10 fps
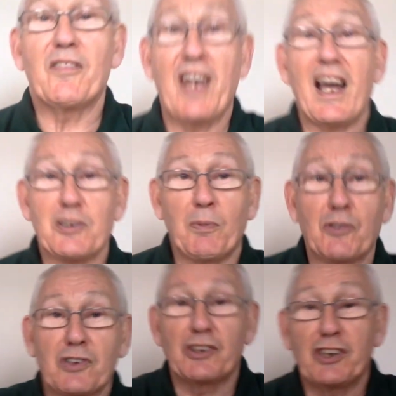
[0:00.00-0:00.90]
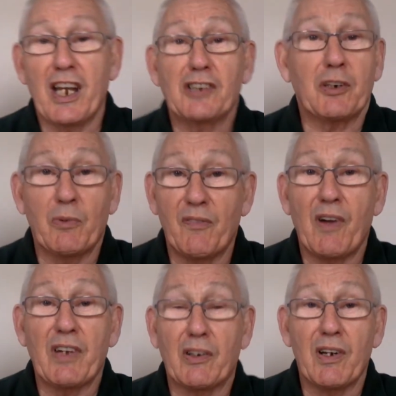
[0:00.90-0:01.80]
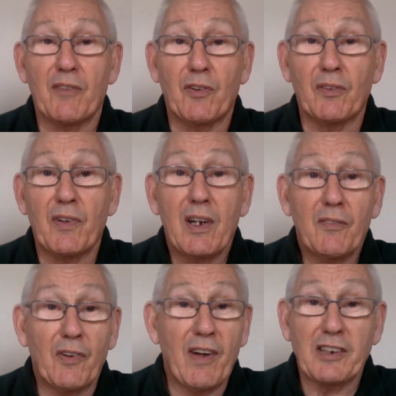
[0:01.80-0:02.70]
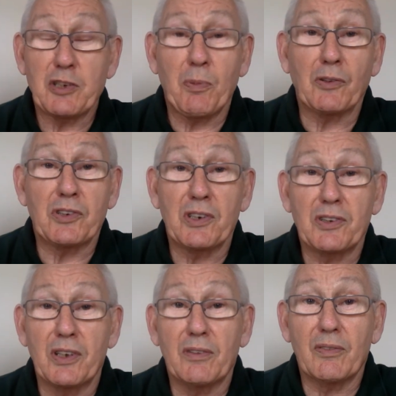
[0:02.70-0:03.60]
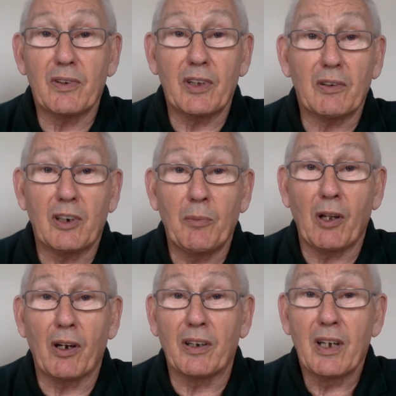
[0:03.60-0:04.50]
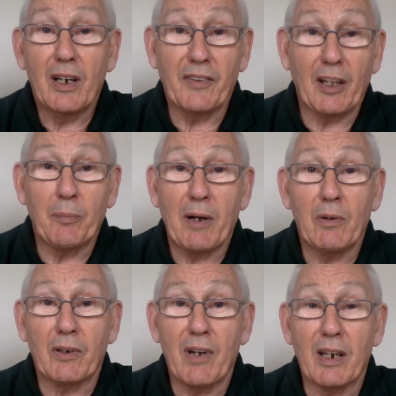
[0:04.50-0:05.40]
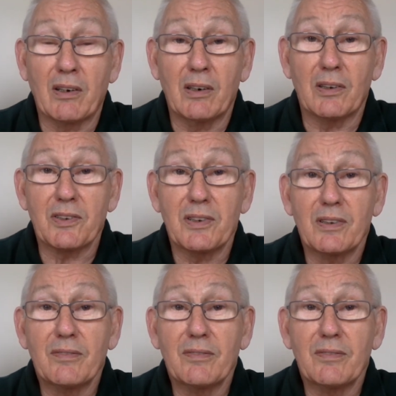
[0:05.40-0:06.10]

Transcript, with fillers: they, are sponsored church and we're very grateful for any sponsors that, that come along and help our great cause.